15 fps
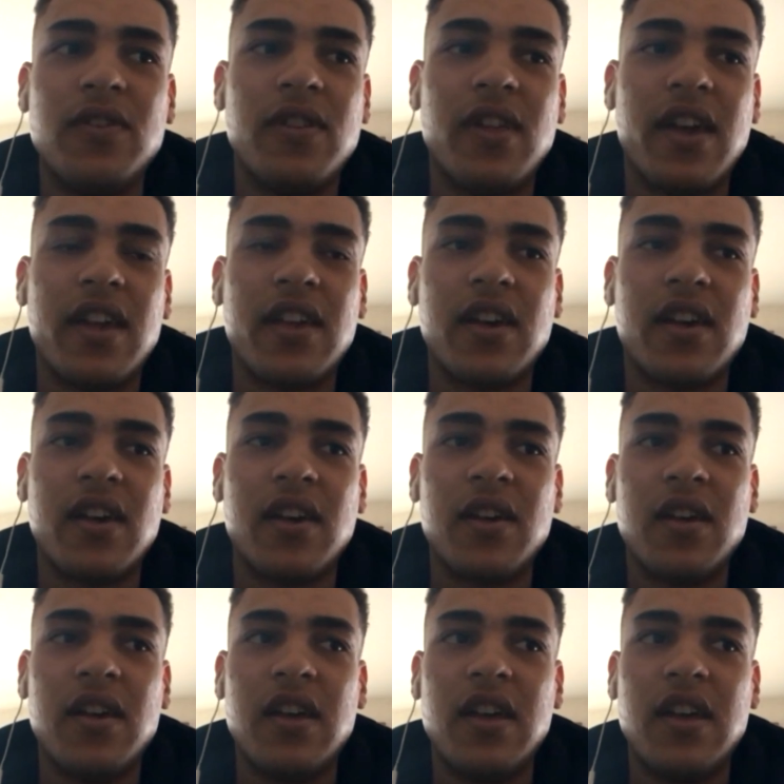like, uh,
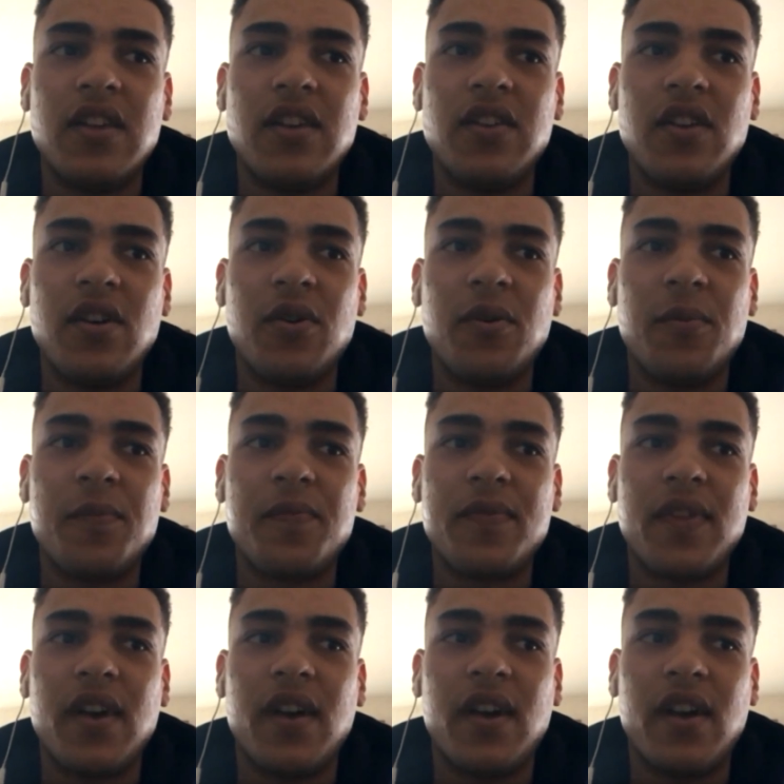you know,
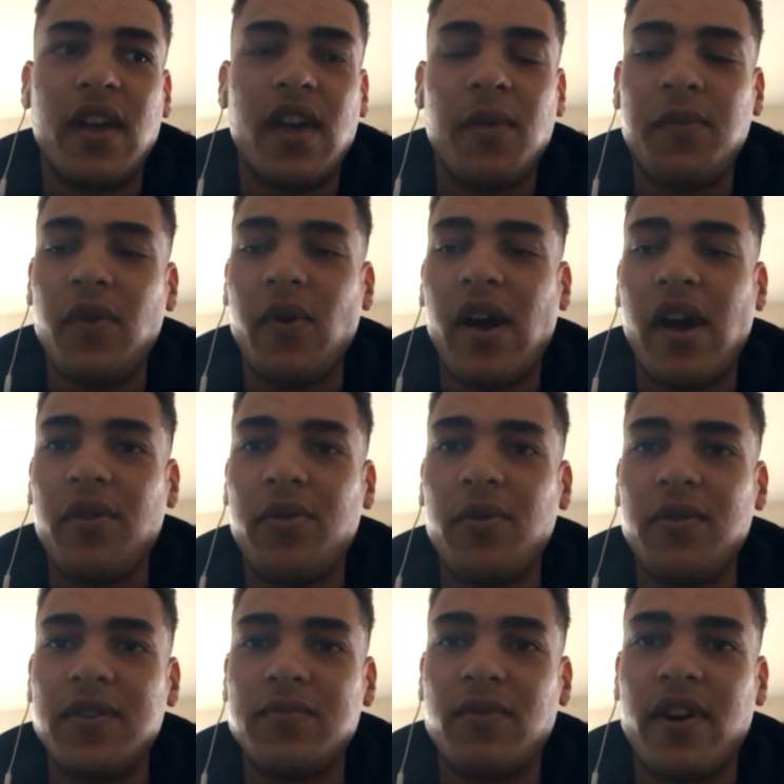uh, helped you out through
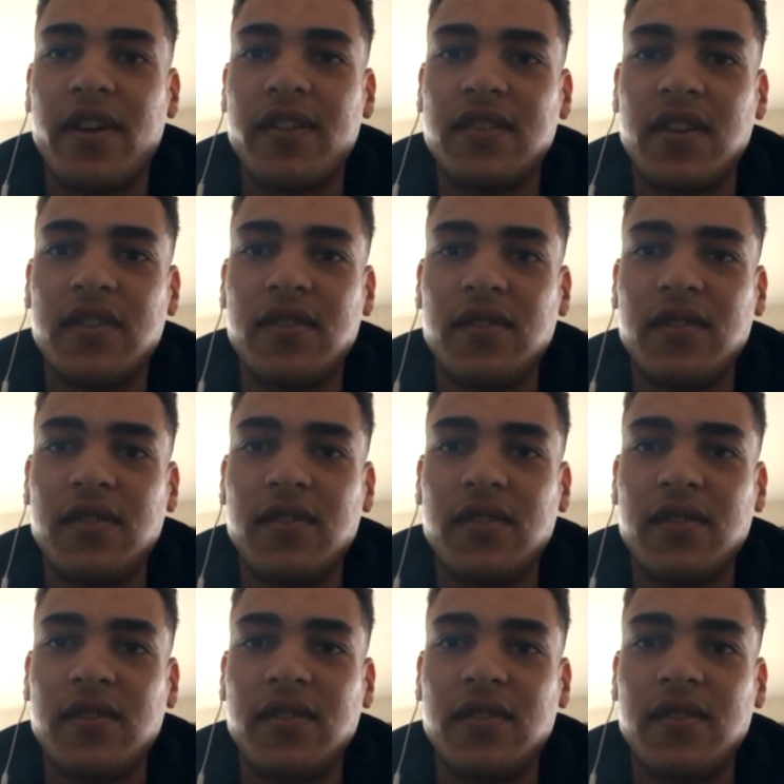this process?